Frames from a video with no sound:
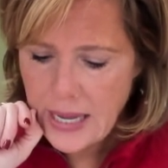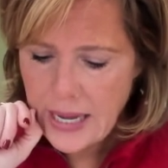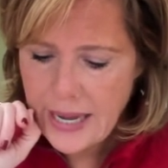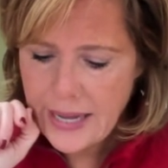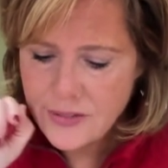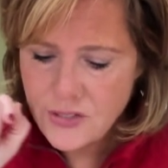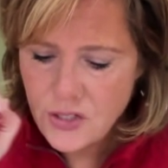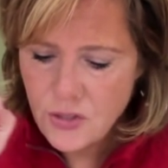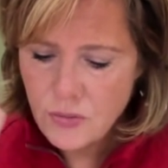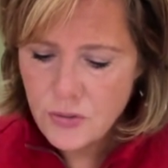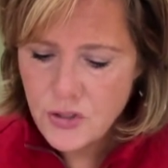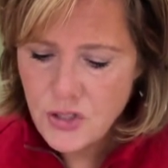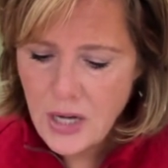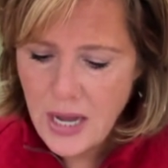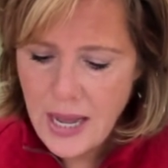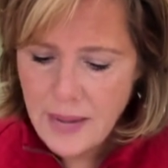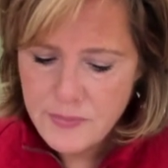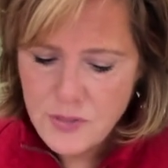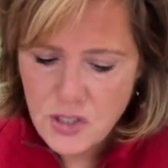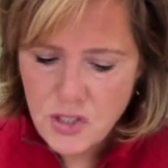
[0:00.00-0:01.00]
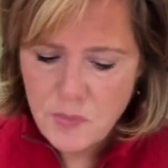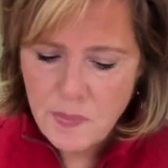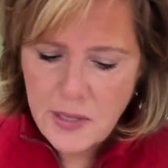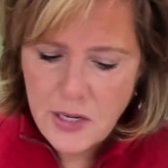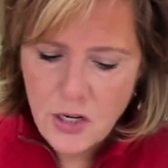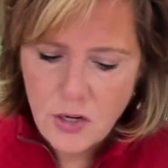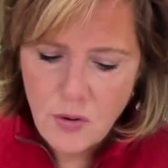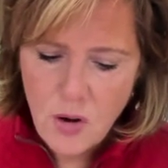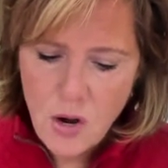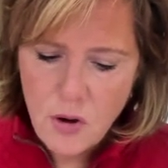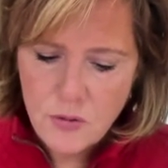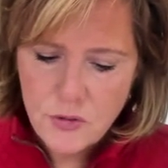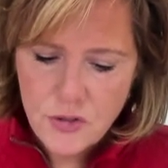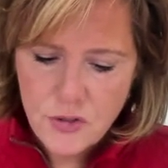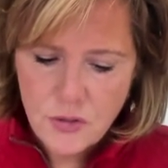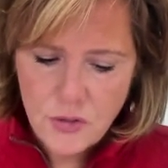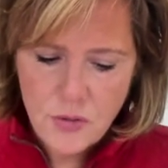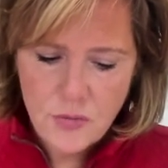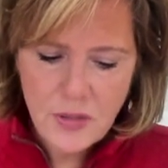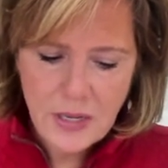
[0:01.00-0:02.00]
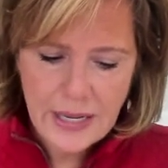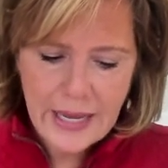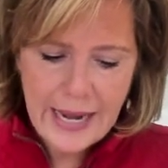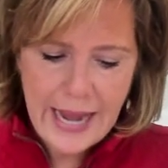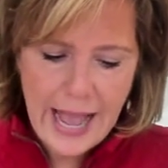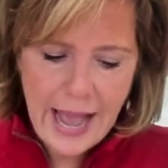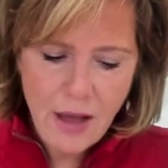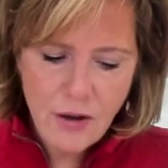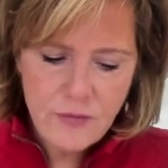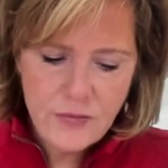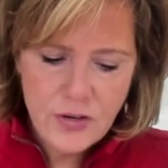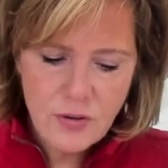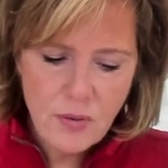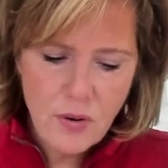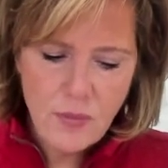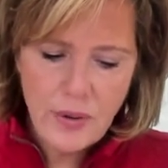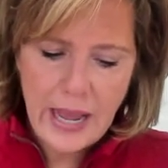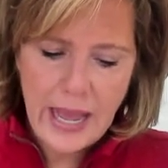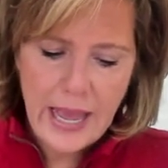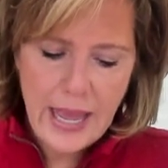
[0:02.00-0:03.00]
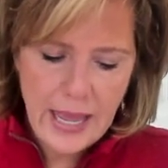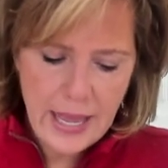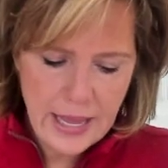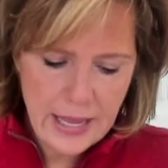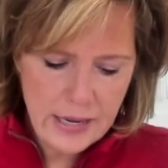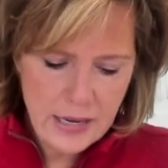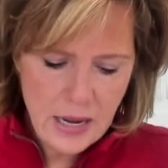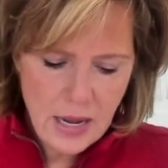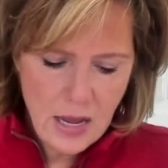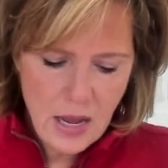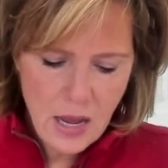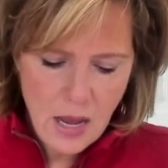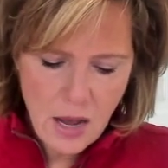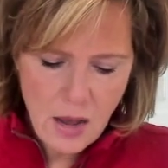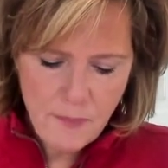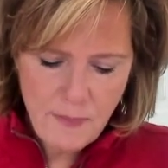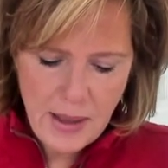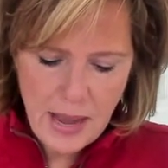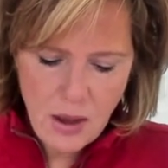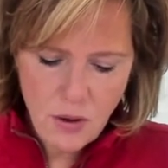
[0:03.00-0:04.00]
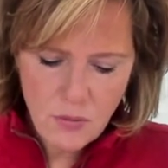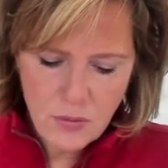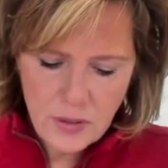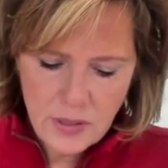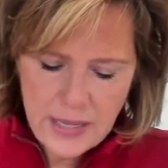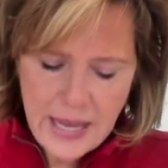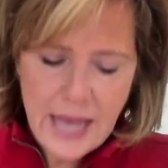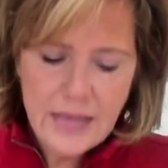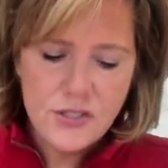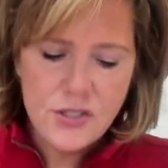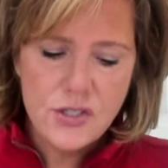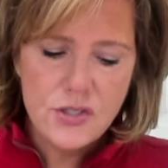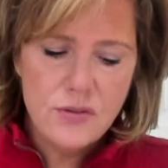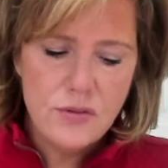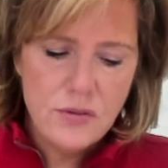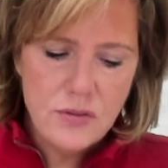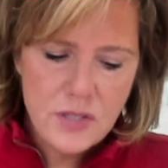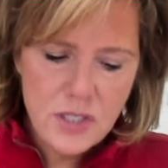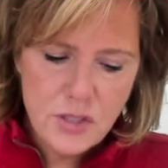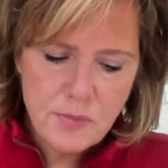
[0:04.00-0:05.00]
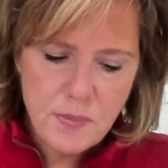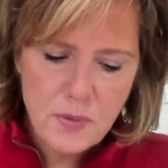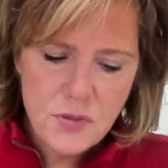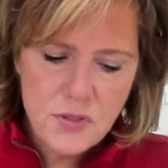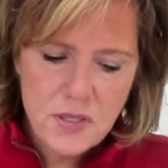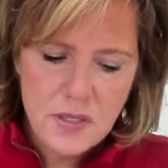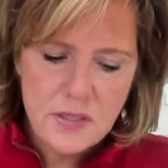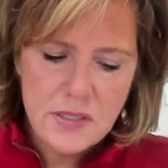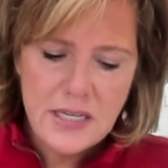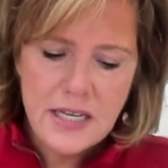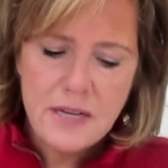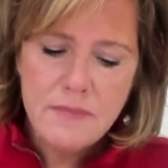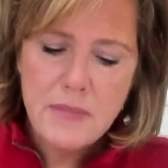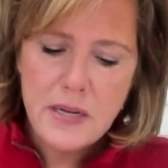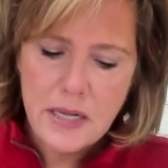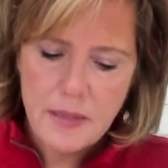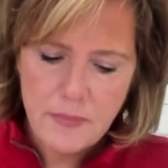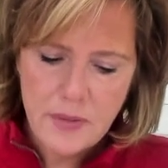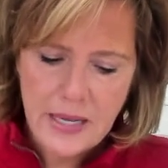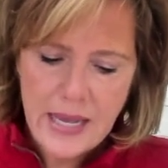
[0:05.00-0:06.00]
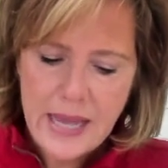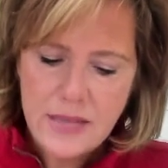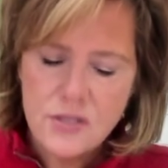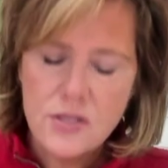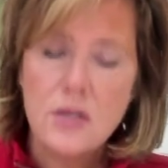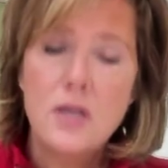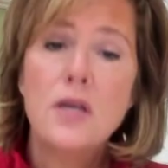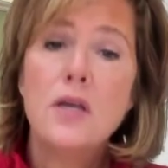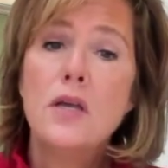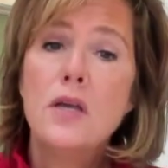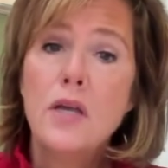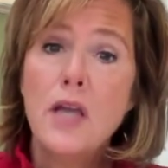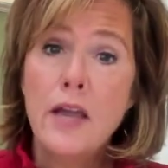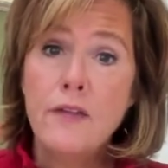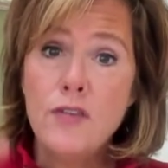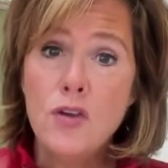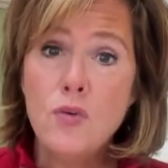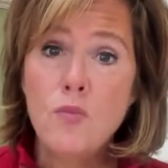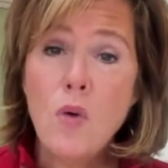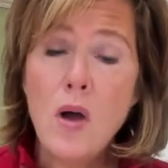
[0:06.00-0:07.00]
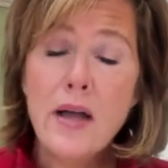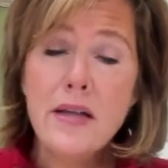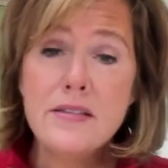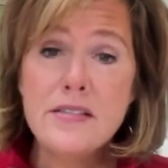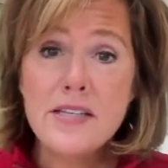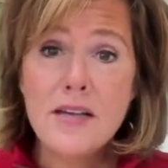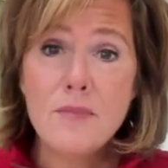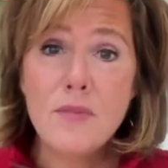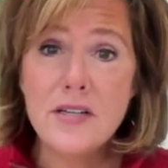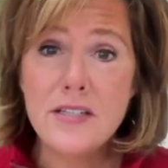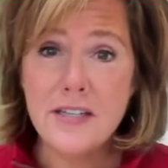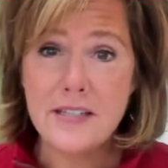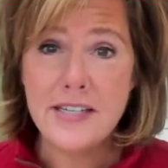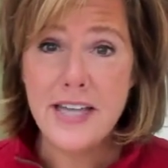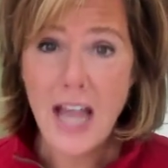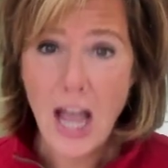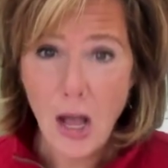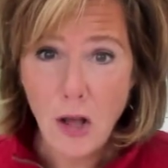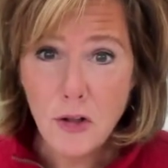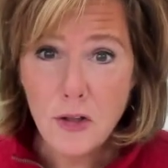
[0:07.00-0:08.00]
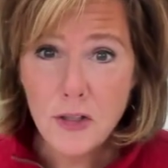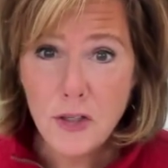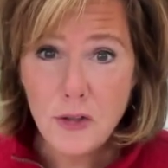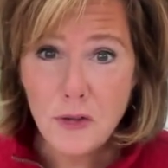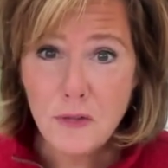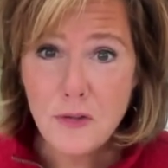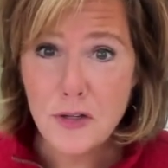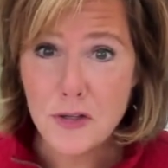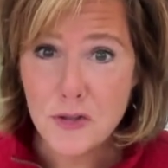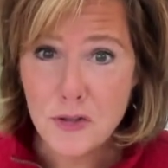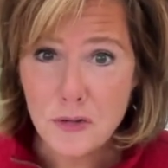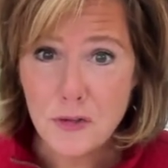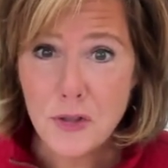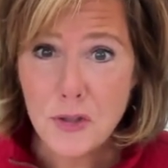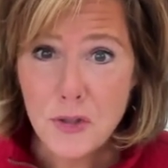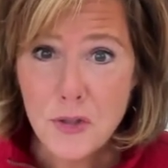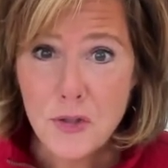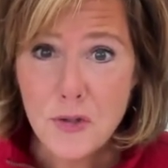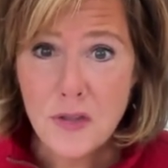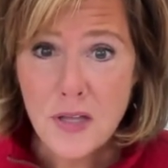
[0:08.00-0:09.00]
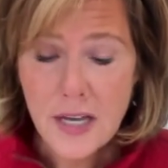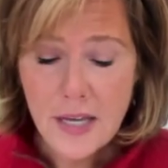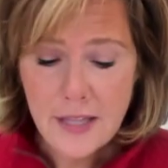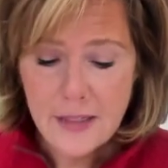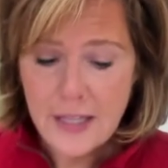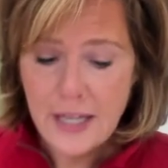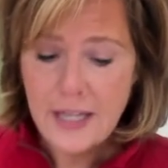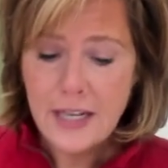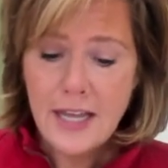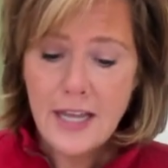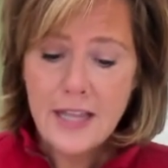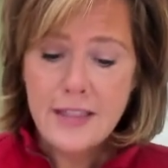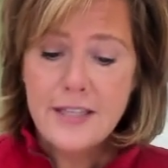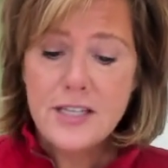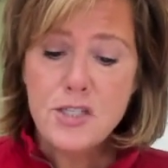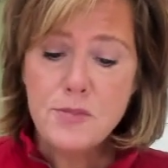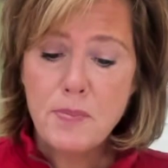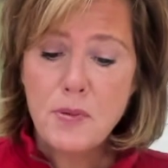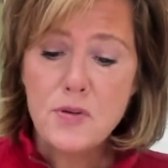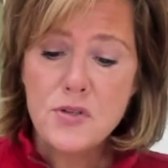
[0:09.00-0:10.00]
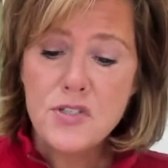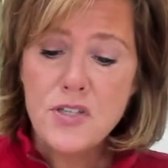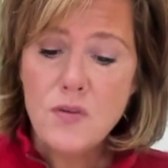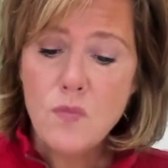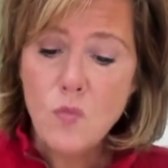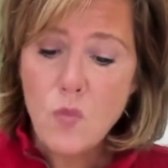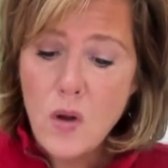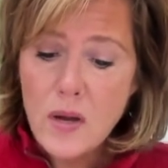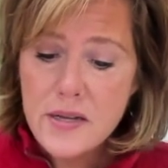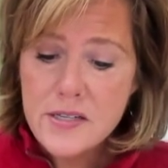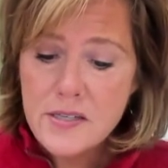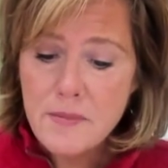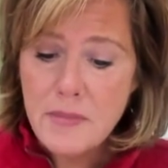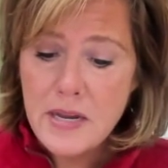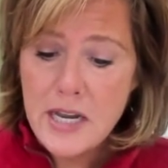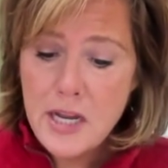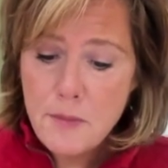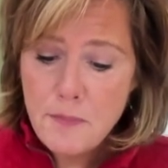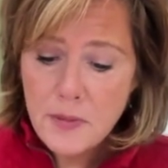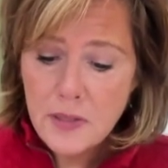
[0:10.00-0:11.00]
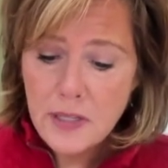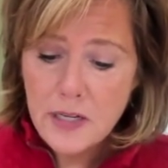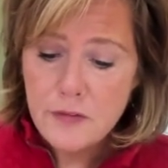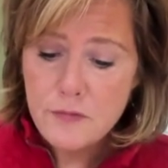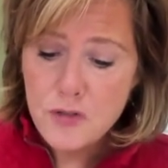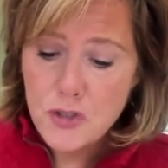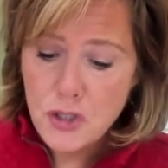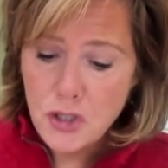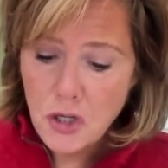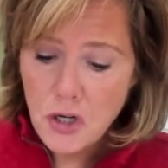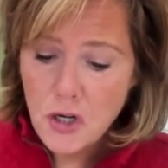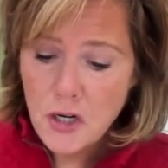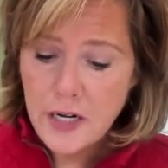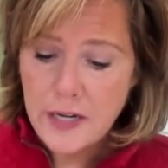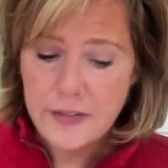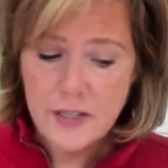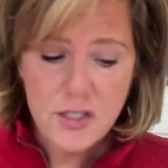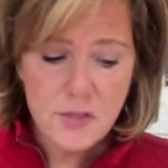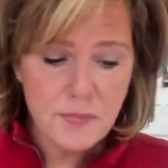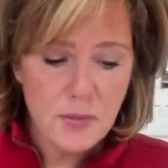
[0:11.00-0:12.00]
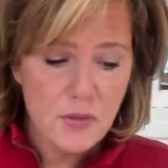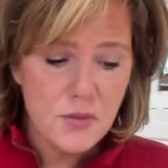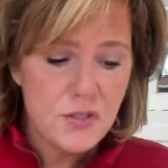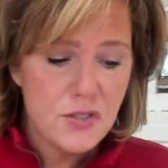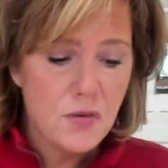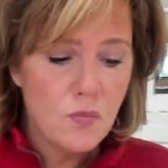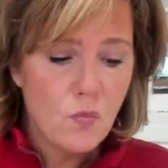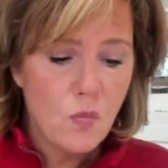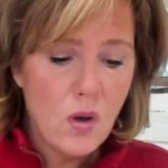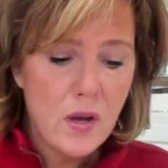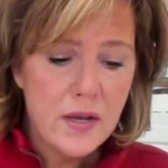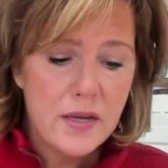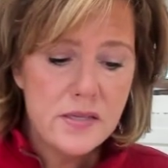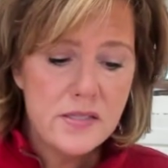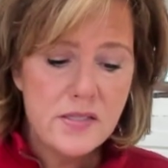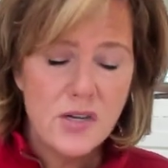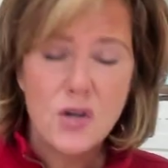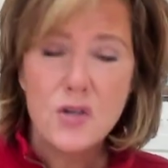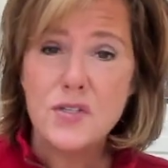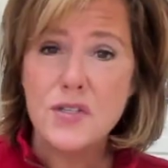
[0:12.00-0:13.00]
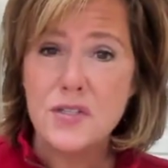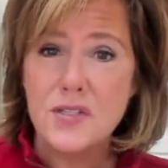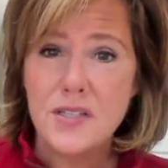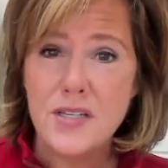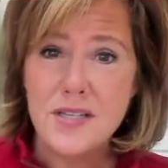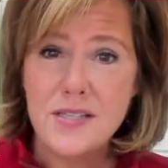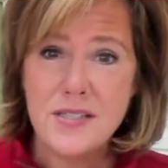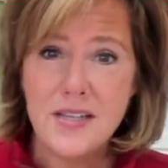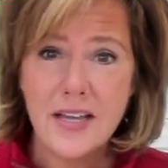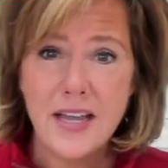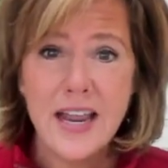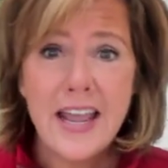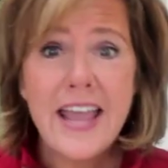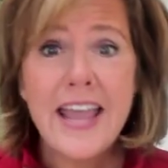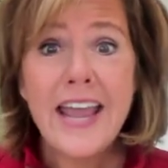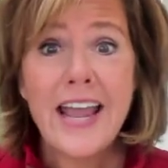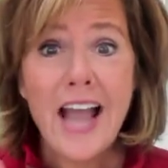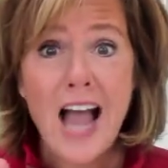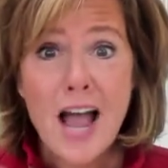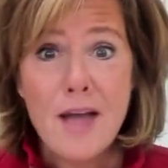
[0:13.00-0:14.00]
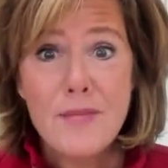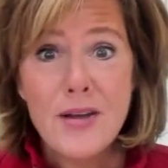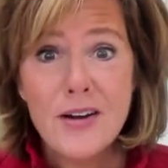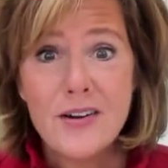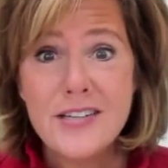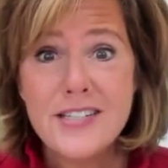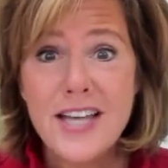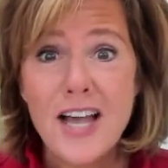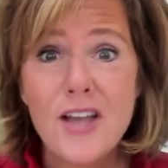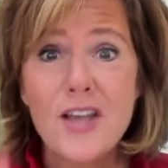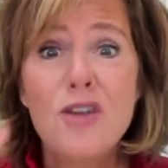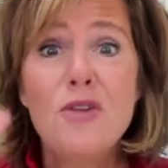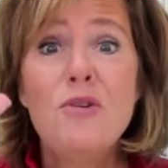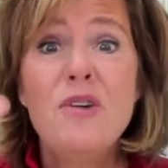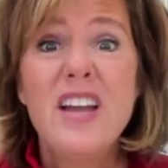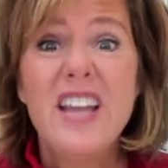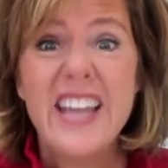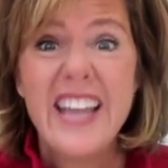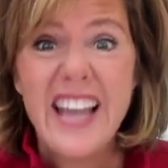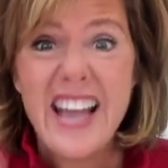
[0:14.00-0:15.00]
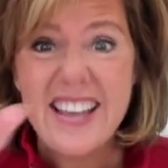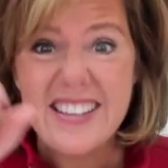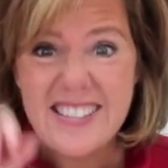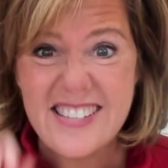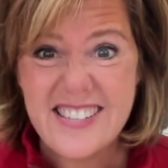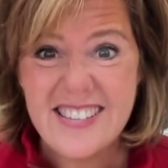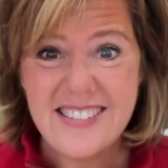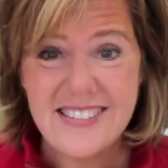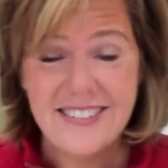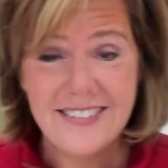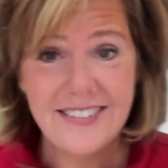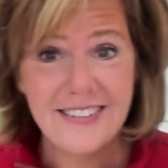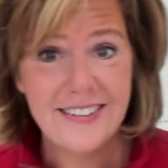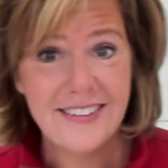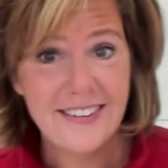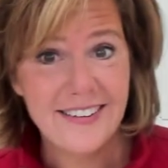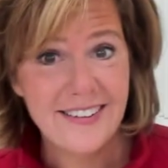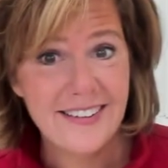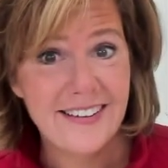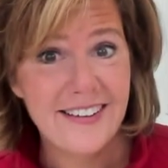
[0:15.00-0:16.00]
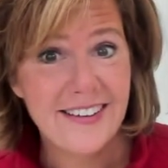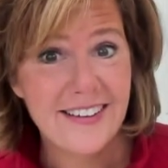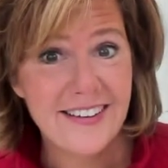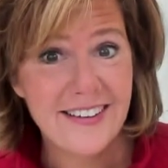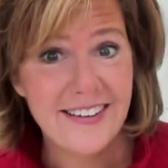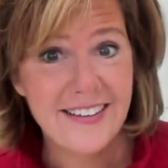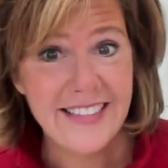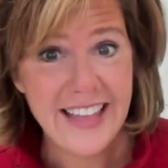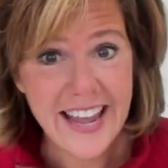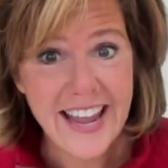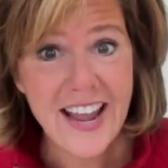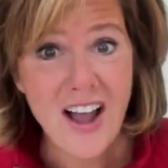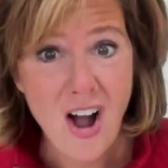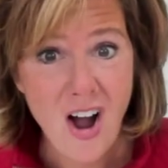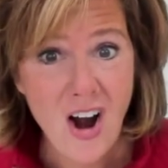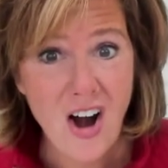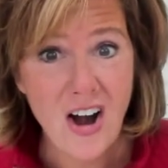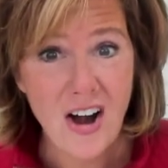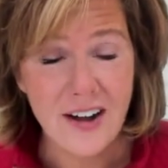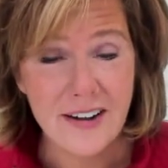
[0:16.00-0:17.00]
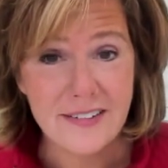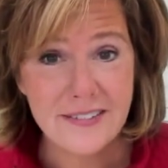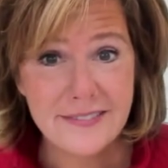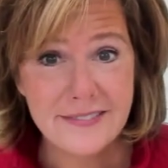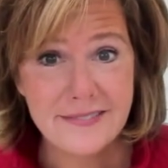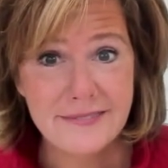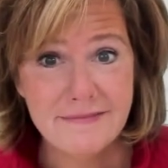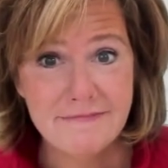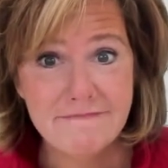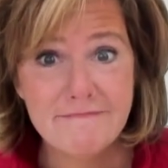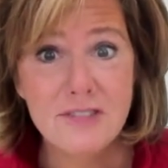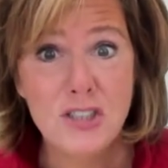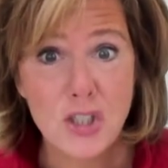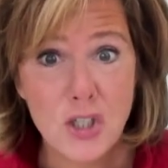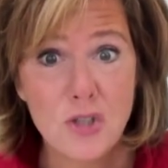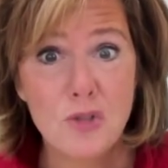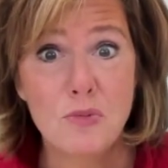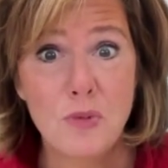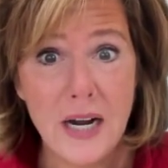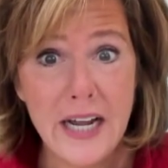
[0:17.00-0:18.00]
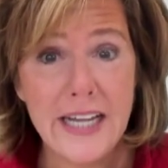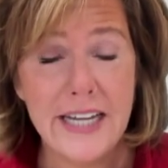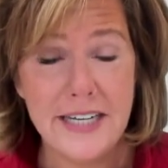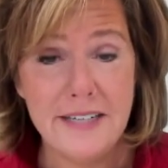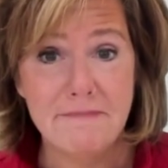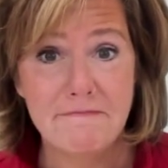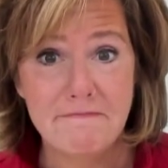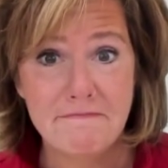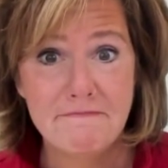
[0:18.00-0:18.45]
It's your job to speak your own truth and get out of your own head about, yes, this person did manipulate, yes, if you want someone to tell you the truth that this person was a manipulative jerk and this person was narcissistic, I'm here to tell you, yes, they are. You're right.